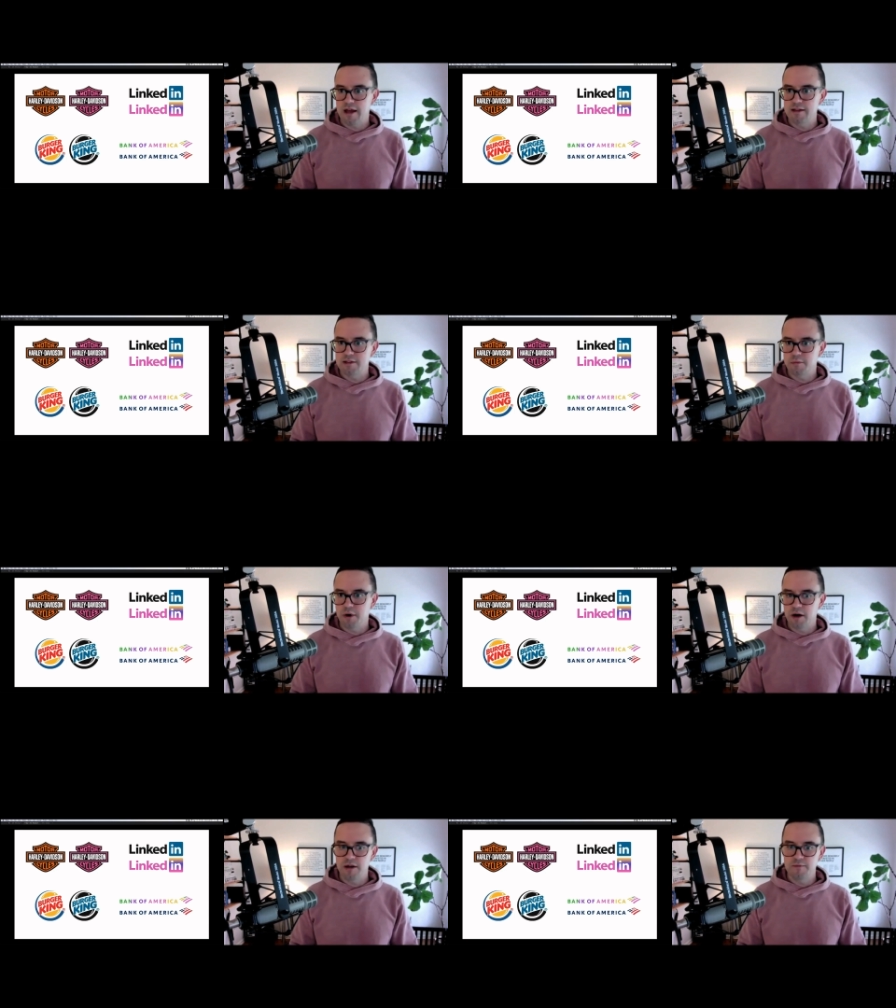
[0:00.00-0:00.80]
hey, this is a
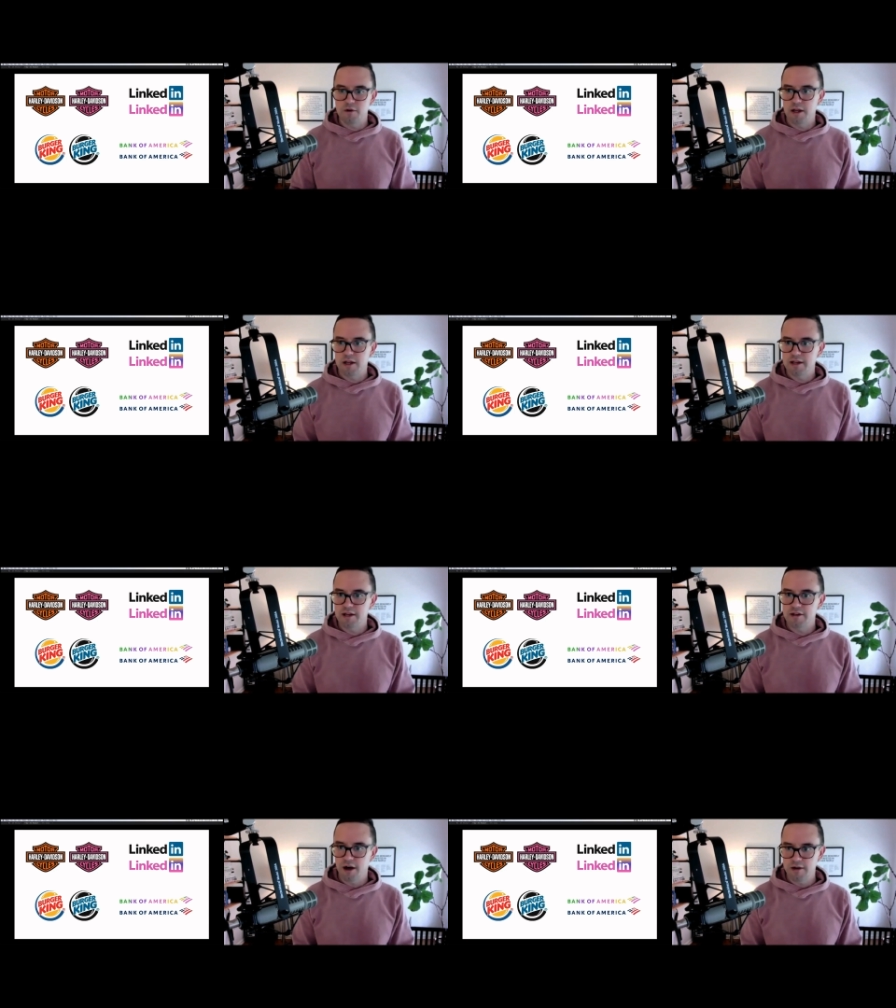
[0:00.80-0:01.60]
party more like
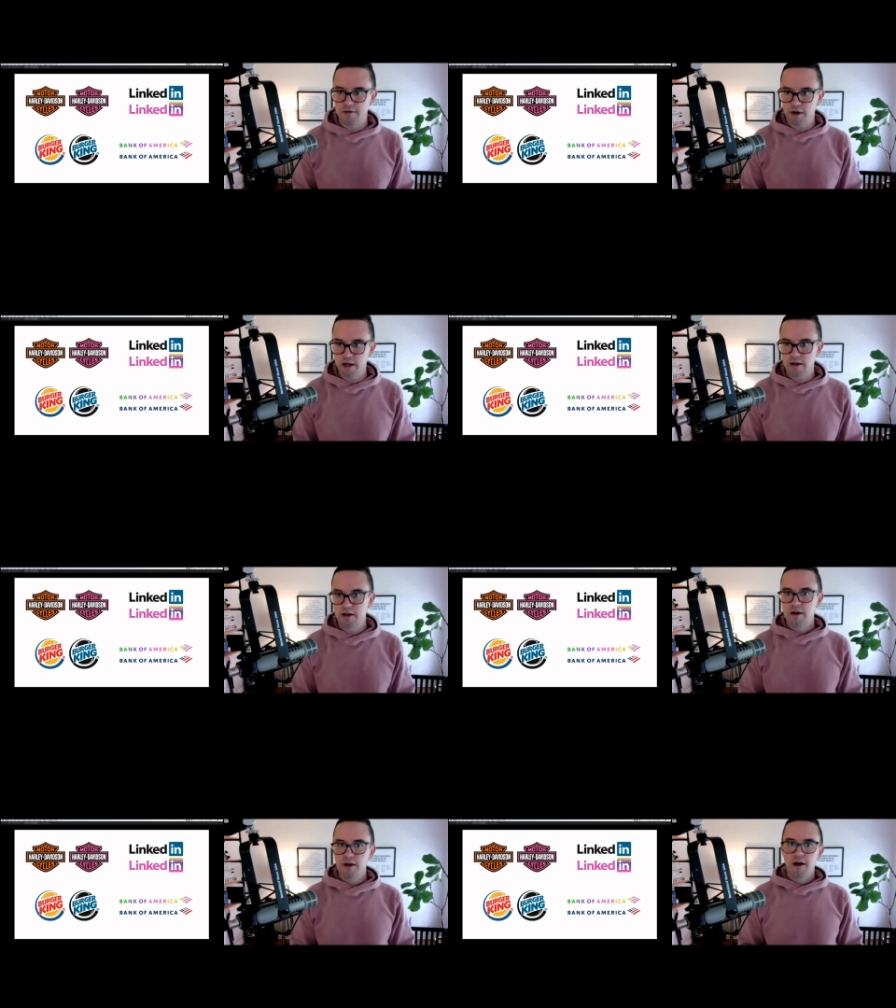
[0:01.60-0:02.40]
TikTok, right?
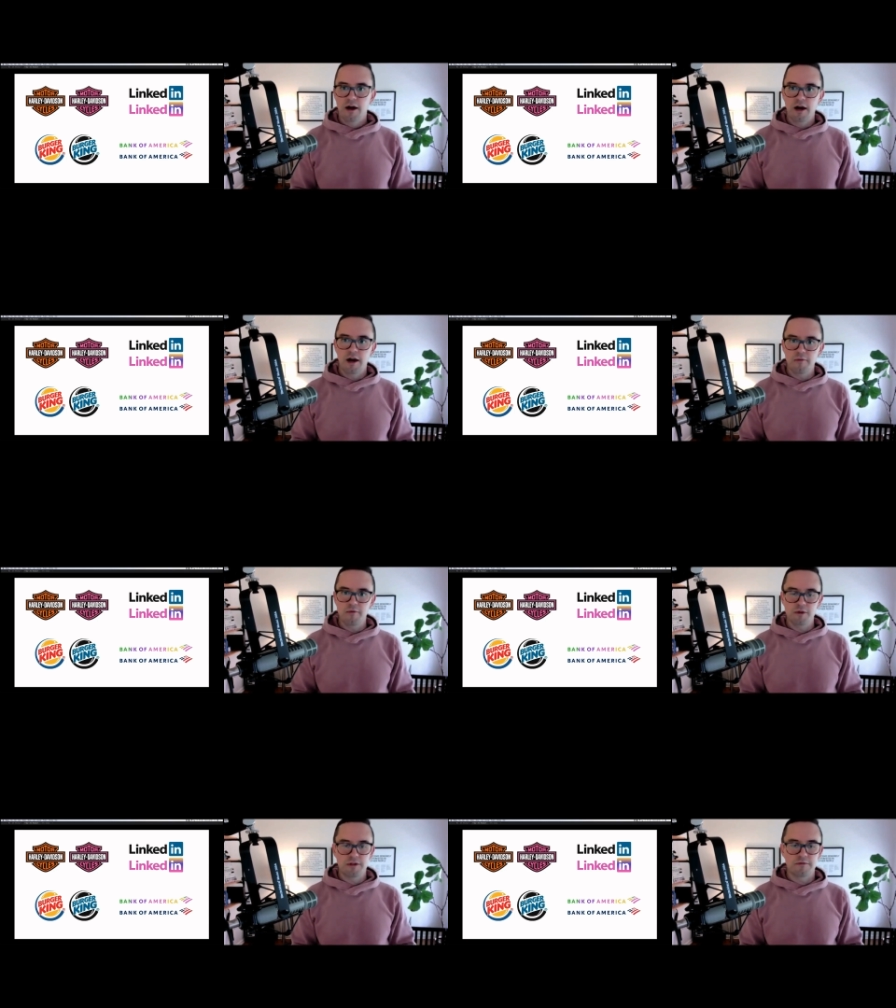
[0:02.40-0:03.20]

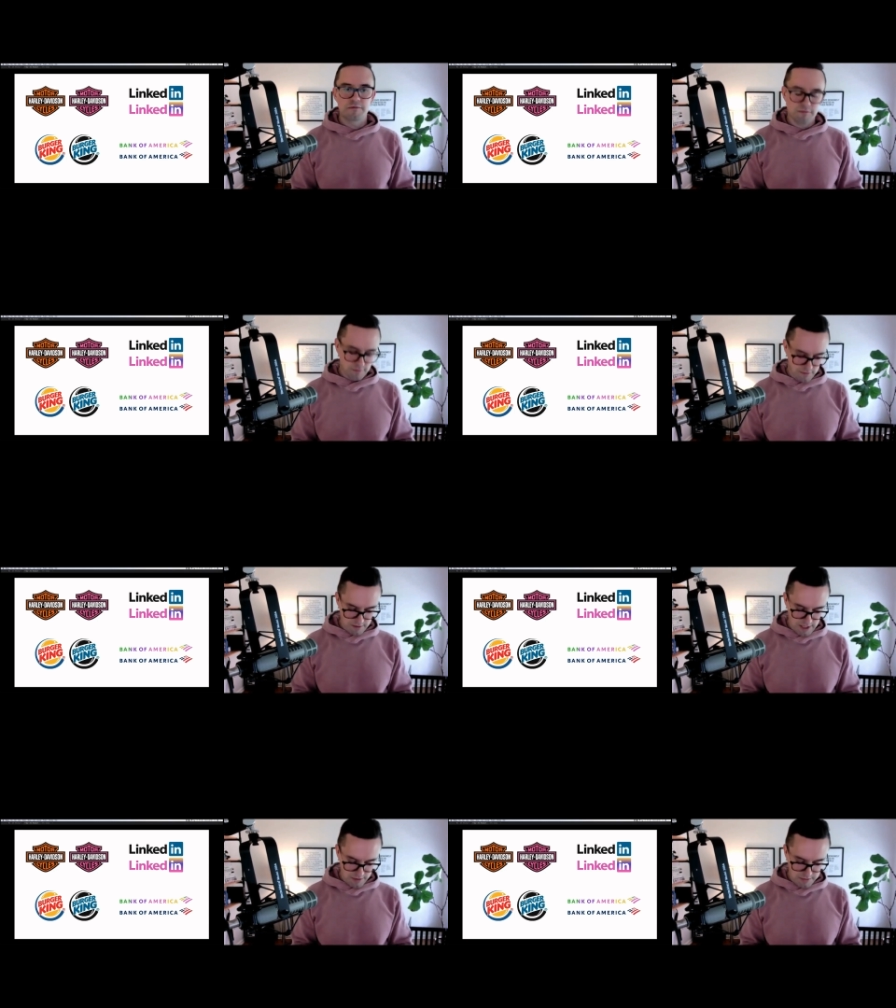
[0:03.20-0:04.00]
Which
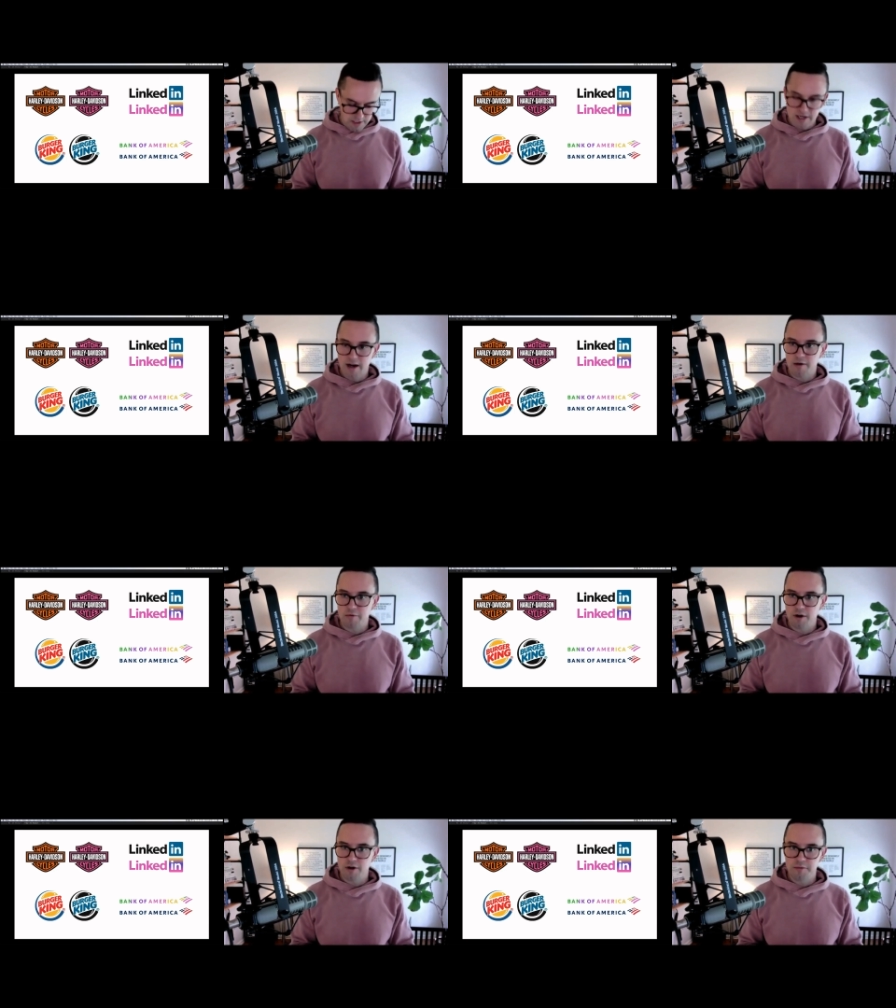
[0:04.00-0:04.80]
that would be
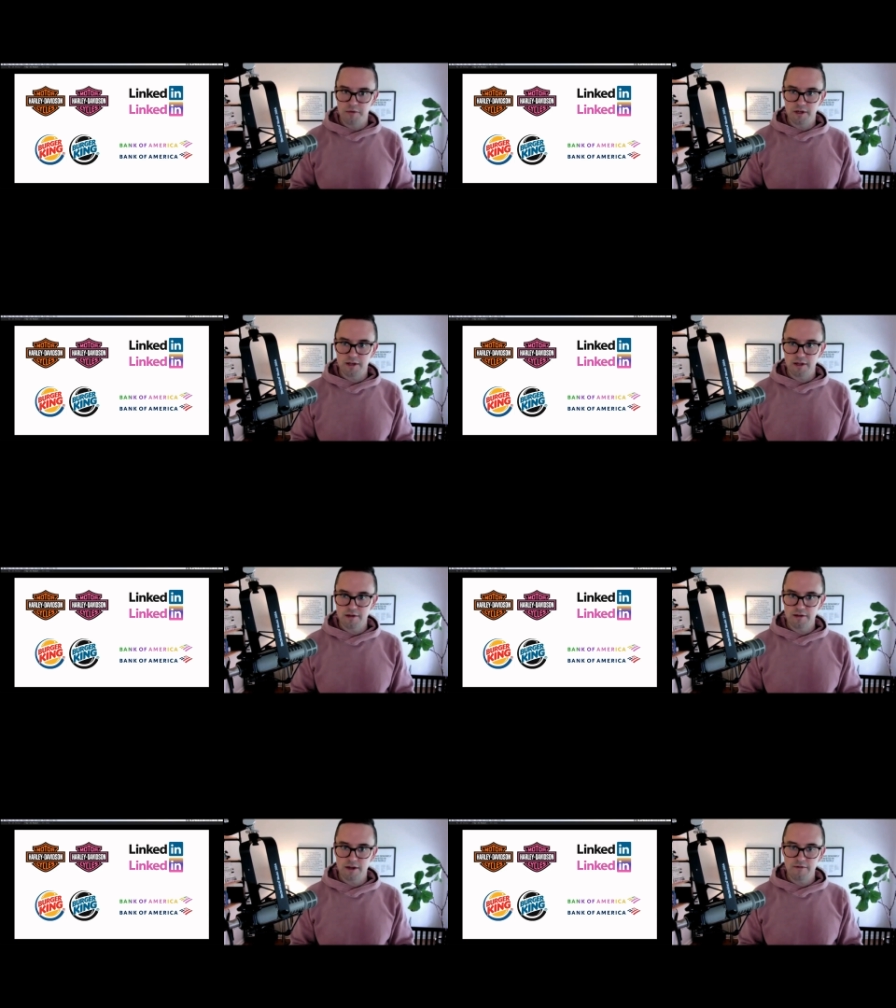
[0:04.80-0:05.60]
terrible. I hope
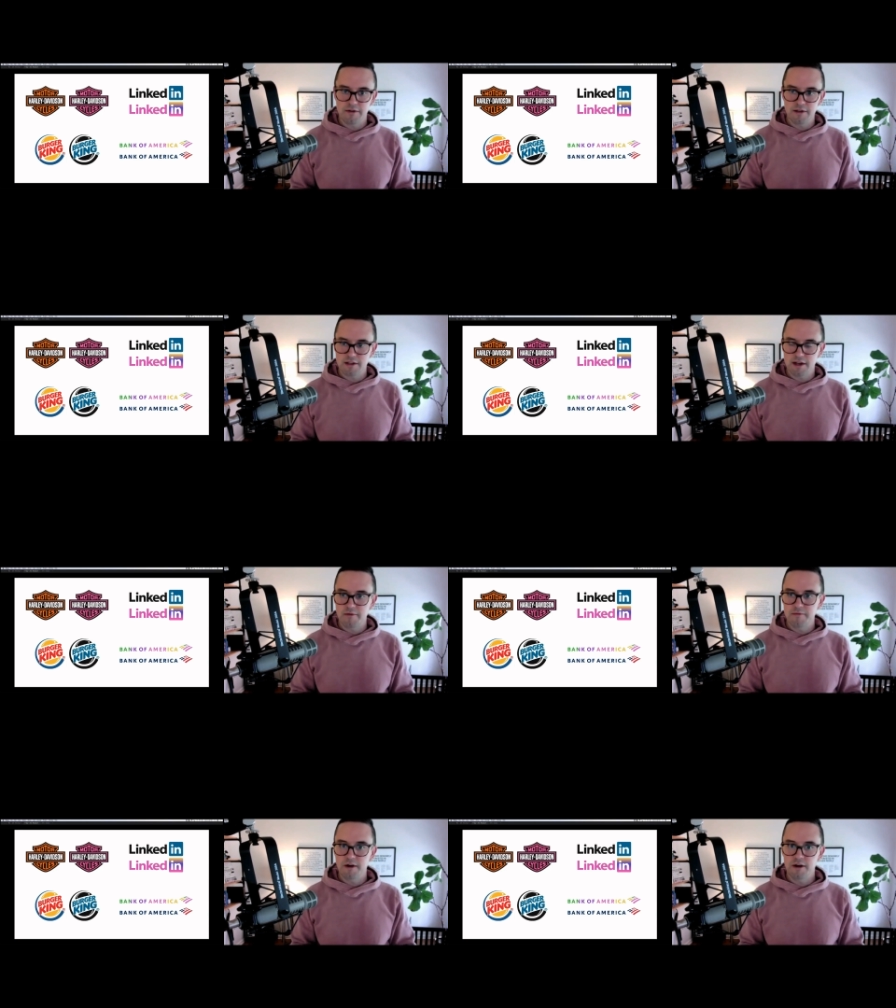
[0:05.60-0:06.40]
LinkedIn never does
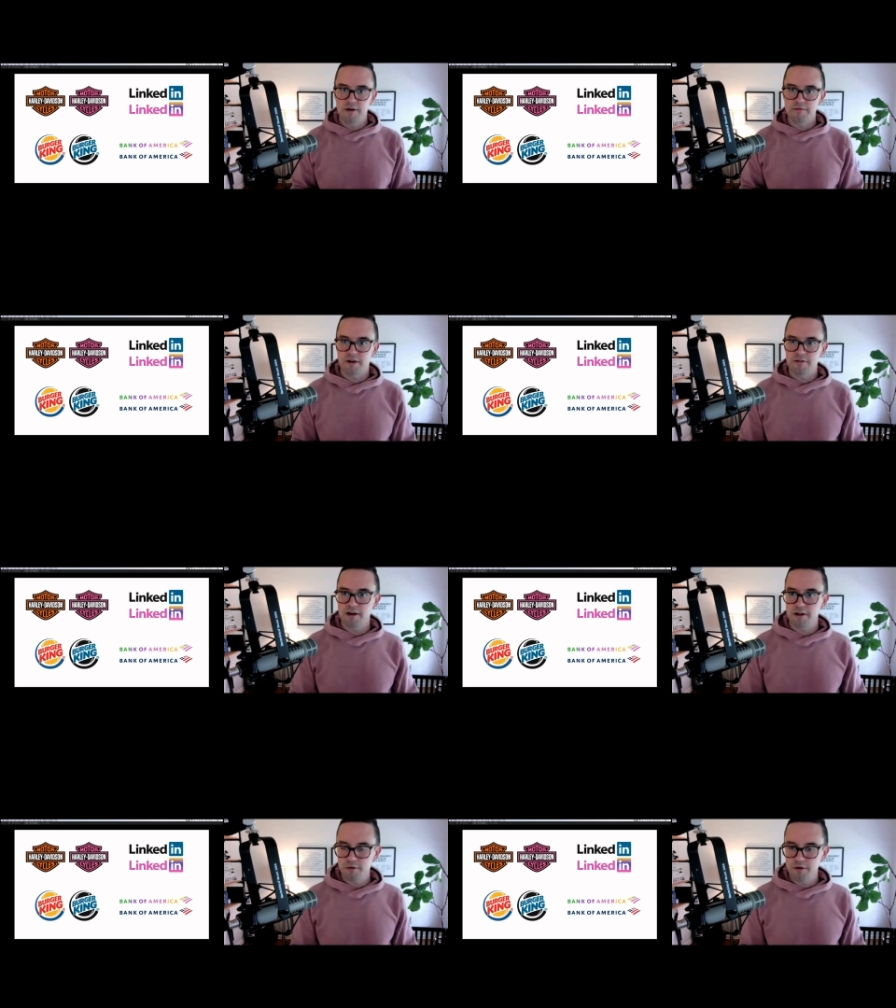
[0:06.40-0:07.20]
that. It's
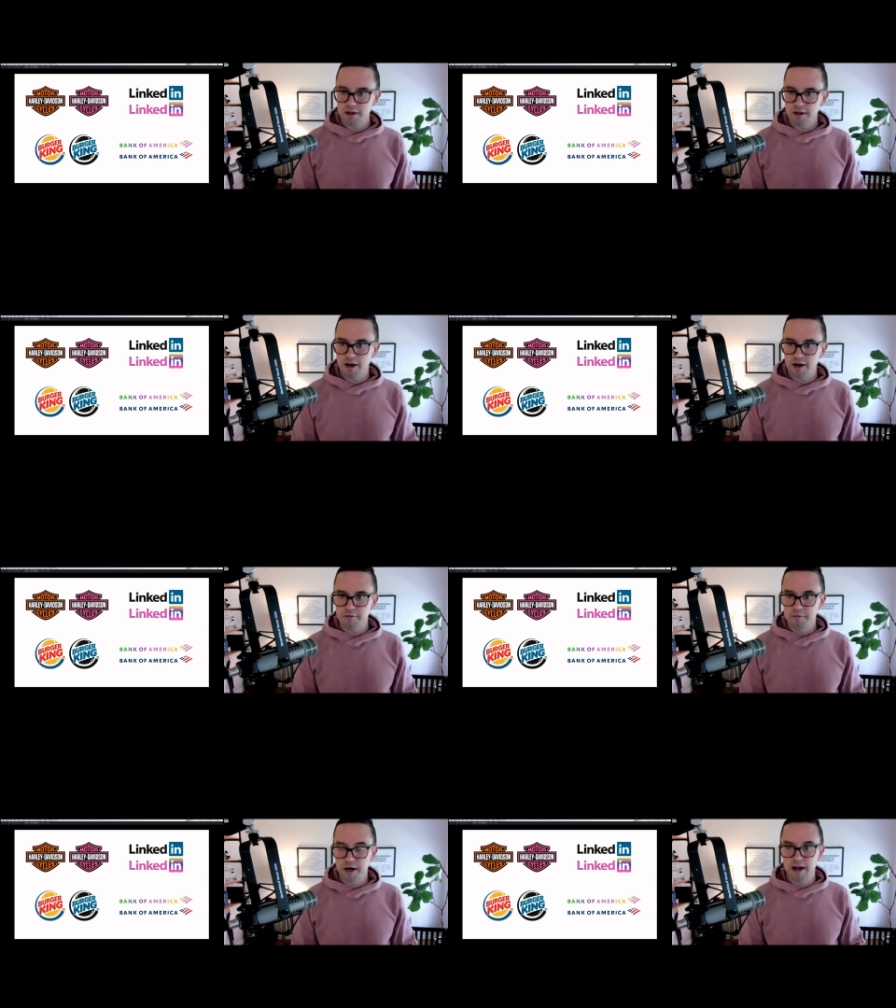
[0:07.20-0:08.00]
already annoying enough.
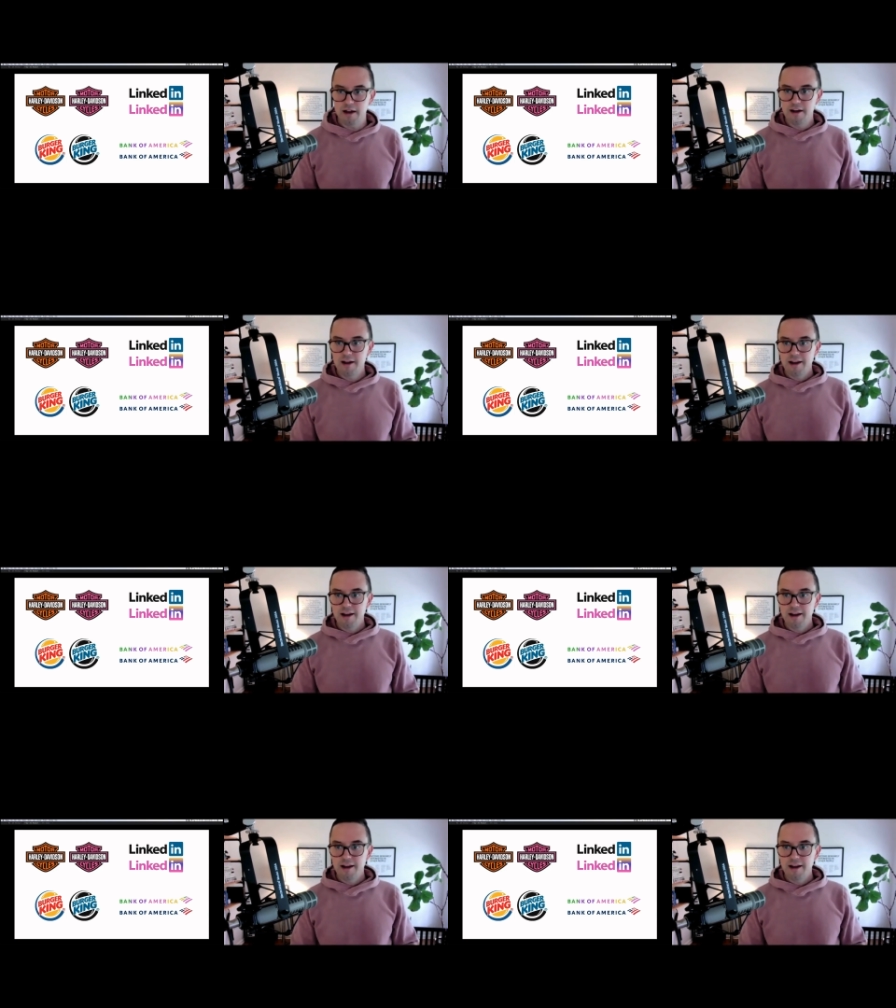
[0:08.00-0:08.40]
But